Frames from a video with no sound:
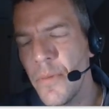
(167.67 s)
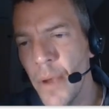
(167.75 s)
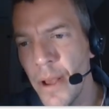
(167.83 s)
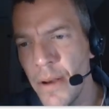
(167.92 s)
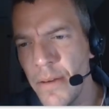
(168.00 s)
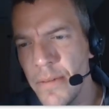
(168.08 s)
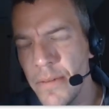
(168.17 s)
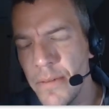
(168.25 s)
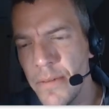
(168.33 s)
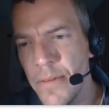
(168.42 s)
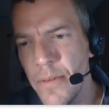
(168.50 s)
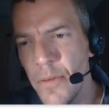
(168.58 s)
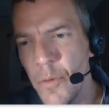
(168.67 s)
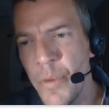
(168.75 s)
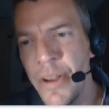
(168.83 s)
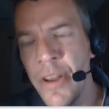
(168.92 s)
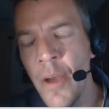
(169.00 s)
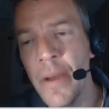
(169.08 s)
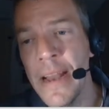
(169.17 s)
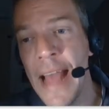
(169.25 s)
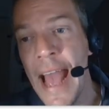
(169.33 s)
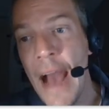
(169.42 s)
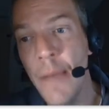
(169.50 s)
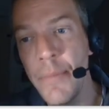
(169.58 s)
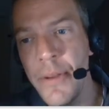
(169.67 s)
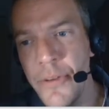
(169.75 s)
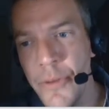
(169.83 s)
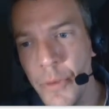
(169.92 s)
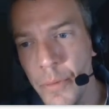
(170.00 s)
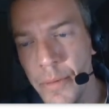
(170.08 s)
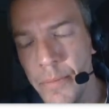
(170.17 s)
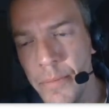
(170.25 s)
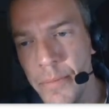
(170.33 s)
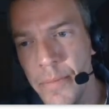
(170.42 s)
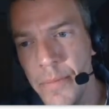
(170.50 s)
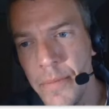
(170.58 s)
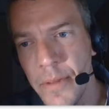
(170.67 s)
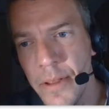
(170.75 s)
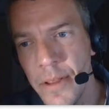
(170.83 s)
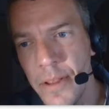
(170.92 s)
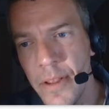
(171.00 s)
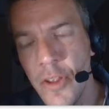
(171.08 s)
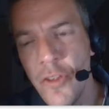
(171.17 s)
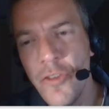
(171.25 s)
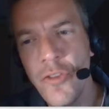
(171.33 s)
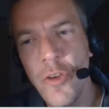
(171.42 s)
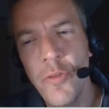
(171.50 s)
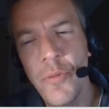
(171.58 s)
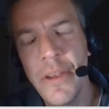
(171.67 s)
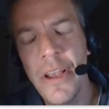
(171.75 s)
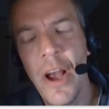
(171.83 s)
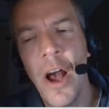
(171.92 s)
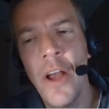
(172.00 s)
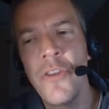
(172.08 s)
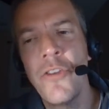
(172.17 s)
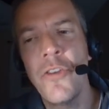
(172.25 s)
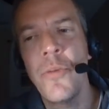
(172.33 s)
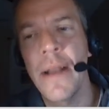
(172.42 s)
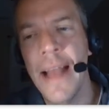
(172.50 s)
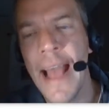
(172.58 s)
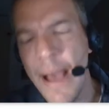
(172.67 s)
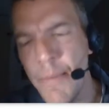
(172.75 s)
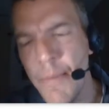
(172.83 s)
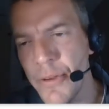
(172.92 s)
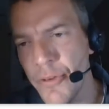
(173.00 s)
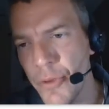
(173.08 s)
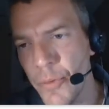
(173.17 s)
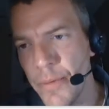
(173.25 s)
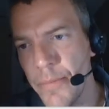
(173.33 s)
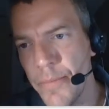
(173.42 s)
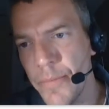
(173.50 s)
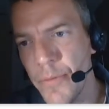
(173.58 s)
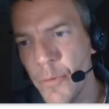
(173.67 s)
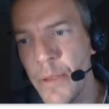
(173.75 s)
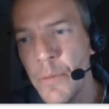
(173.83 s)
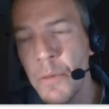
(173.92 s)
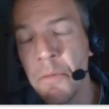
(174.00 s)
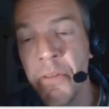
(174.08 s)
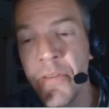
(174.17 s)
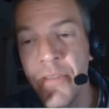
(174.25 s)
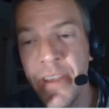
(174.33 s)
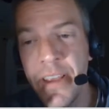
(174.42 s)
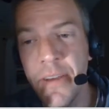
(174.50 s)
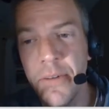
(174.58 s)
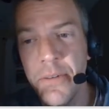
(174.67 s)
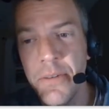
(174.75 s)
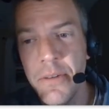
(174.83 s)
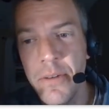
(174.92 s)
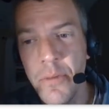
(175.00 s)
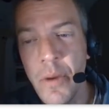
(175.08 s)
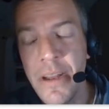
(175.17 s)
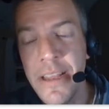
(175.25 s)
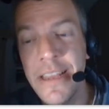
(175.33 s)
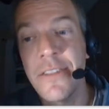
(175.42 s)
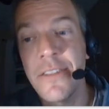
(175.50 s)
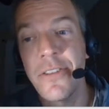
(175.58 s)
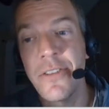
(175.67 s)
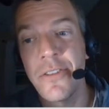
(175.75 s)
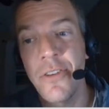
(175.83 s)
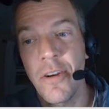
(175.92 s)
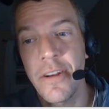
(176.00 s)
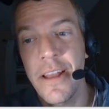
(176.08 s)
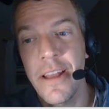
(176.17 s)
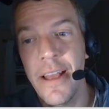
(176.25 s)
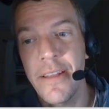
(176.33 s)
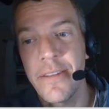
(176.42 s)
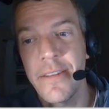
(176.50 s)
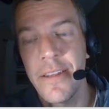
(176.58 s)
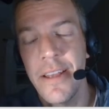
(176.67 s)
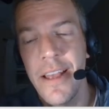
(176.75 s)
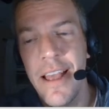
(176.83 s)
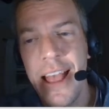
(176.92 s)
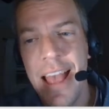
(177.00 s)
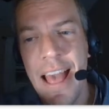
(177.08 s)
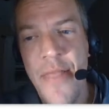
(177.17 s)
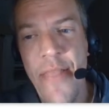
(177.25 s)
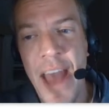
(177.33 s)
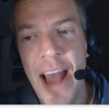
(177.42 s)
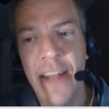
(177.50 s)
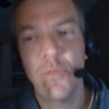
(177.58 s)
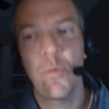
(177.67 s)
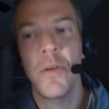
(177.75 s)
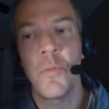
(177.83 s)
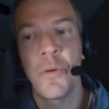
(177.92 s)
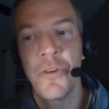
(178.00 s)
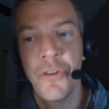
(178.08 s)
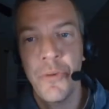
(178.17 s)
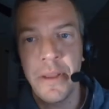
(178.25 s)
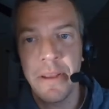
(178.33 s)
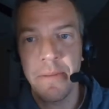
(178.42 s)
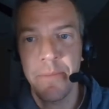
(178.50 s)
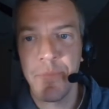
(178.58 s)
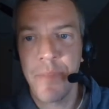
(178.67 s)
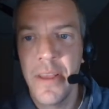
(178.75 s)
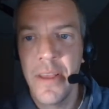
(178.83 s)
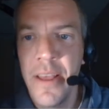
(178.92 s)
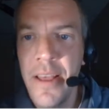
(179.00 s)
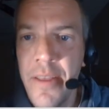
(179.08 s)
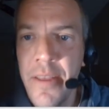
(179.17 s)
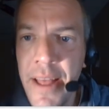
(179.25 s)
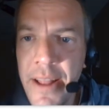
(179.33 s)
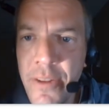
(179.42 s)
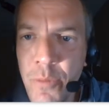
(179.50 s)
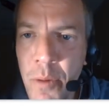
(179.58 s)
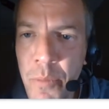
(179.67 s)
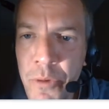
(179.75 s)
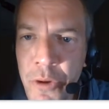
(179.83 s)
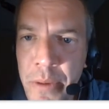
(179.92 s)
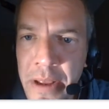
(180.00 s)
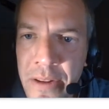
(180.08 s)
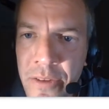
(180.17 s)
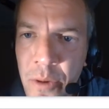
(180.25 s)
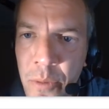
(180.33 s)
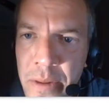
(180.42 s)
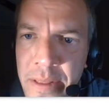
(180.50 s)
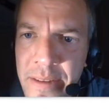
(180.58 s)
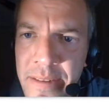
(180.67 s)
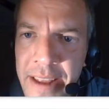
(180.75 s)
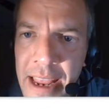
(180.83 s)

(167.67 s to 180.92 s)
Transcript: Well, we know what happened to him. So if we undo what happened to him, we will reveal what he started as. And that's what we're doing. That's what we're doing. And so, what this